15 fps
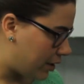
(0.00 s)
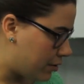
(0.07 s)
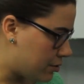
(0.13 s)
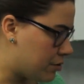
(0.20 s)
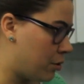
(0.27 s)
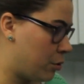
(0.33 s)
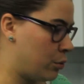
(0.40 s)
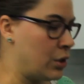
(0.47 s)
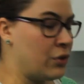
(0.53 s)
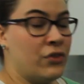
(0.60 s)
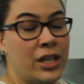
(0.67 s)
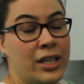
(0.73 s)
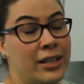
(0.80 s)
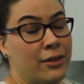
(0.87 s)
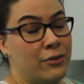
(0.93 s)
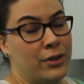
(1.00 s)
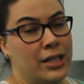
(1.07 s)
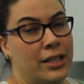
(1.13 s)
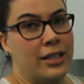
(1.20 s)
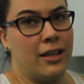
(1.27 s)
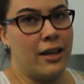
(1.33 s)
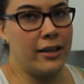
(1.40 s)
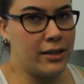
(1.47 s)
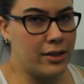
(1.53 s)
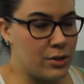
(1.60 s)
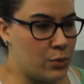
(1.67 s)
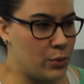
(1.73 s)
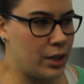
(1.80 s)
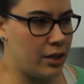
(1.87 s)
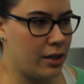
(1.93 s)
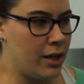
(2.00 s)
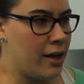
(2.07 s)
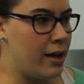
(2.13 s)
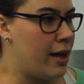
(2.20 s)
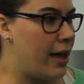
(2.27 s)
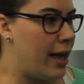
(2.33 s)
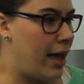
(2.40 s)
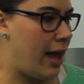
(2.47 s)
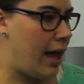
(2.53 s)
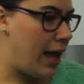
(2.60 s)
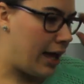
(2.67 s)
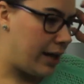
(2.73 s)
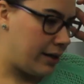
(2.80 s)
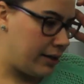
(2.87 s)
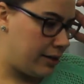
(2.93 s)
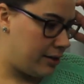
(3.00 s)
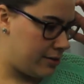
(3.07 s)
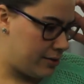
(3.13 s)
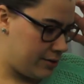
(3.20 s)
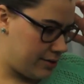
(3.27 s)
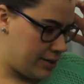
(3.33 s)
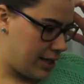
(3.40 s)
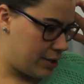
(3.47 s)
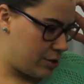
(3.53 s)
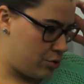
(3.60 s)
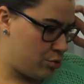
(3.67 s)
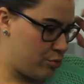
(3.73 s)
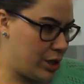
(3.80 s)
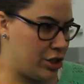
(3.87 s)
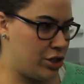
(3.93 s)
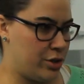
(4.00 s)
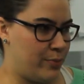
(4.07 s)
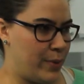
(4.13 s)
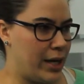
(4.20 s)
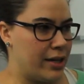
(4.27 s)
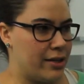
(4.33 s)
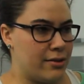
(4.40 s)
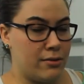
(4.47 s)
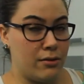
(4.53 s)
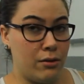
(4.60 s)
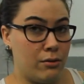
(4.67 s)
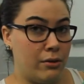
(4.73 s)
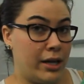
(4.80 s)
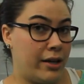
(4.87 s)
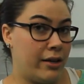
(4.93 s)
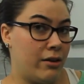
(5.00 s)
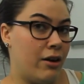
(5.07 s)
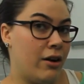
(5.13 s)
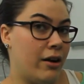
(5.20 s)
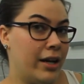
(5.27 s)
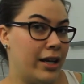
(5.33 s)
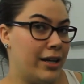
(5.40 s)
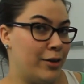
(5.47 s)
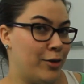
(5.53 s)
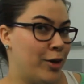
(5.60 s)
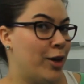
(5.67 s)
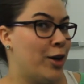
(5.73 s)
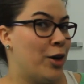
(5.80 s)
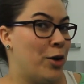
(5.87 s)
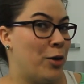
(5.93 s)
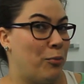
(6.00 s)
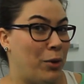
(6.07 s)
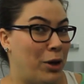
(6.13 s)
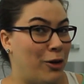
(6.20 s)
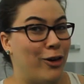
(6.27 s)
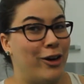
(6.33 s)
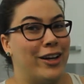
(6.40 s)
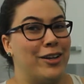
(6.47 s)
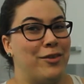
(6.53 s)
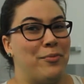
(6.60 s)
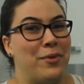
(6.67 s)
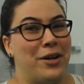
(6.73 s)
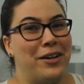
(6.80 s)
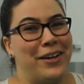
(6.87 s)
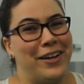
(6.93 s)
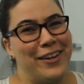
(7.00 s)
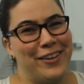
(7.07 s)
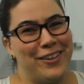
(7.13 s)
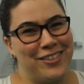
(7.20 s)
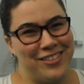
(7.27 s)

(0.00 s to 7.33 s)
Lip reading: So we really like this one, and it doesn't take too much space, so I can hide it behind my